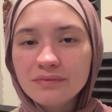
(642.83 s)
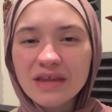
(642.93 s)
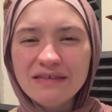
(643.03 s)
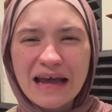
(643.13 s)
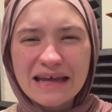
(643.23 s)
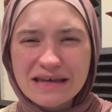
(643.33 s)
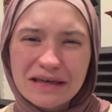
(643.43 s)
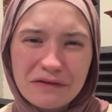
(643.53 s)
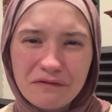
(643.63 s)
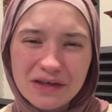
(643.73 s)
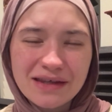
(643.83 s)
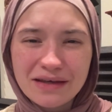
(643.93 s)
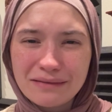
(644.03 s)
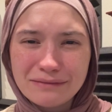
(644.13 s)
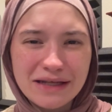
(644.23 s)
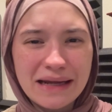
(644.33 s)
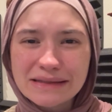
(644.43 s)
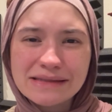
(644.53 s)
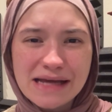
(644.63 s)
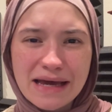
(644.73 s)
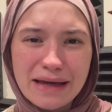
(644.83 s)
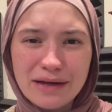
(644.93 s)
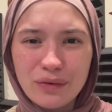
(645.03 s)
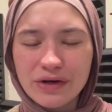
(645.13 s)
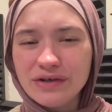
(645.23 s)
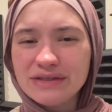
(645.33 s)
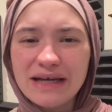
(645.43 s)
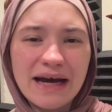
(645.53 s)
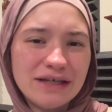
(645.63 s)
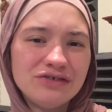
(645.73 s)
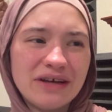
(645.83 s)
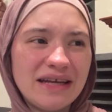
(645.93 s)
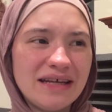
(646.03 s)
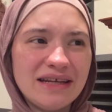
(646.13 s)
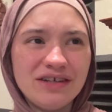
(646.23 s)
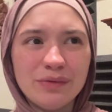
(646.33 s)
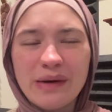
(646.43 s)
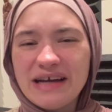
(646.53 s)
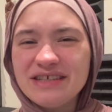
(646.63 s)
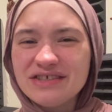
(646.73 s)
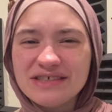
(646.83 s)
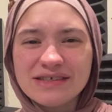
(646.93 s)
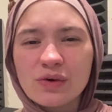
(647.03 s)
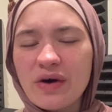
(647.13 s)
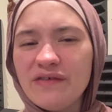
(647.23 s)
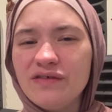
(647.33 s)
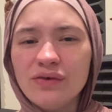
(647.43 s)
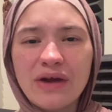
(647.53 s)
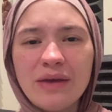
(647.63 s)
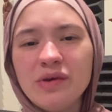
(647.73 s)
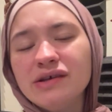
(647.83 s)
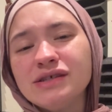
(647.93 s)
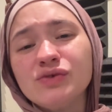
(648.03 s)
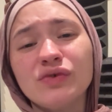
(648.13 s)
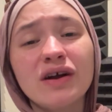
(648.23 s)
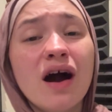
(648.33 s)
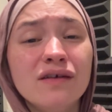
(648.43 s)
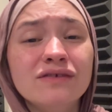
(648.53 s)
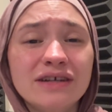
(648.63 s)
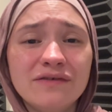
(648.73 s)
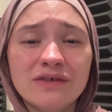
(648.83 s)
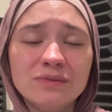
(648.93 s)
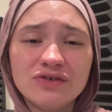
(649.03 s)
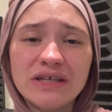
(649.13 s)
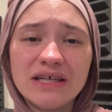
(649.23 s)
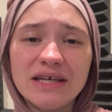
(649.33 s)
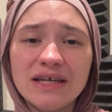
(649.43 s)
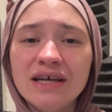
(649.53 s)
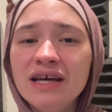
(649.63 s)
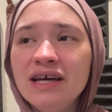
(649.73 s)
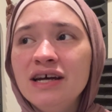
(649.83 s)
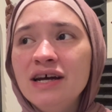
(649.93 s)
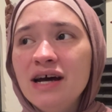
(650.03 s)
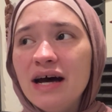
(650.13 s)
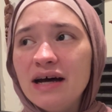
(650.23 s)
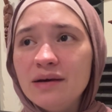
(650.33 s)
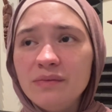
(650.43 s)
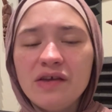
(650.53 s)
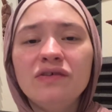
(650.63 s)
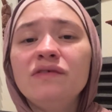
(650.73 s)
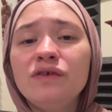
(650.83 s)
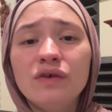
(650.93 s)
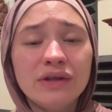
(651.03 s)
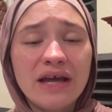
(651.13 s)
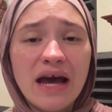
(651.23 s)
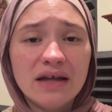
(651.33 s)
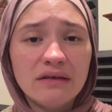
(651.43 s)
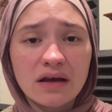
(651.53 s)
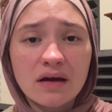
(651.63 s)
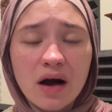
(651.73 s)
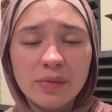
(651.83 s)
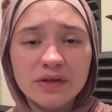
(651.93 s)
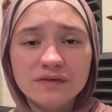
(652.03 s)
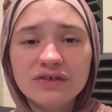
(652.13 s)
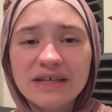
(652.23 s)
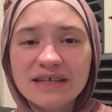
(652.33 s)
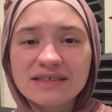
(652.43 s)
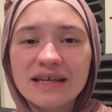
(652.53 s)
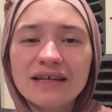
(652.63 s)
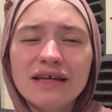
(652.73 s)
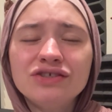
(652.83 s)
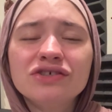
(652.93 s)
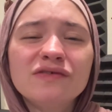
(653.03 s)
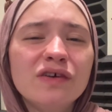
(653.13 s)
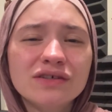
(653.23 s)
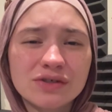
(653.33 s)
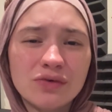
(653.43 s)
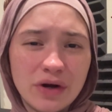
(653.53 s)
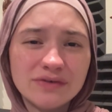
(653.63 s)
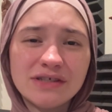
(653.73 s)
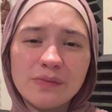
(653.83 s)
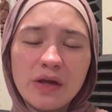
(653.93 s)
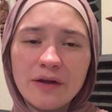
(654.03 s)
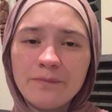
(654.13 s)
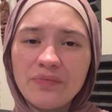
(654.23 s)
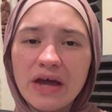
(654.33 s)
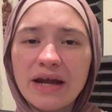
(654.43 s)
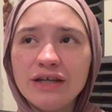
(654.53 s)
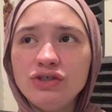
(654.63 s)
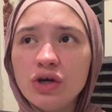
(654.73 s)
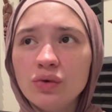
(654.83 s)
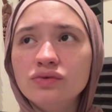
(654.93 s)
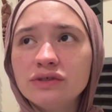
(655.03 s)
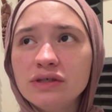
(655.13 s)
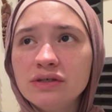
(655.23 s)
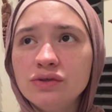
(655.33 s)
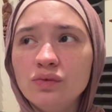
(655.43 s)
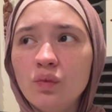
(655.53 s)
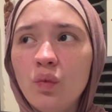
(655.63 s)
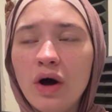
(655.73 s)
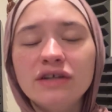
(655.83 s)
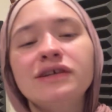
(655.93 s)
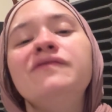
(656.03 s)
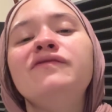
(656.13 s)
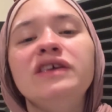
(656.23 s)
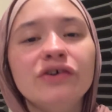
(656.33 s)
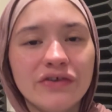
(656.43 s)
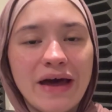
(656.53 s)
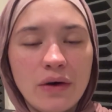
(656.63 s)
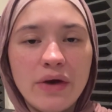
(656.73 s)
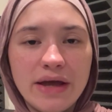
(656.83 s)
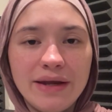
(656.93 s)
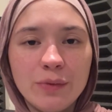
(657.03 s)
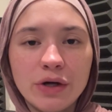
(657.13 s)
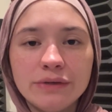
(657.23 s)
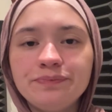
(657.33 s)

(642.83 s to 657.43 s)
that icky feeling the next day where you're dehydrated and your body just doesn't quite feel right because it's recovering from drinking. Even if you've only had like a couple of drinks, like it just feels gross to me, and I don't want to feel that way anymore.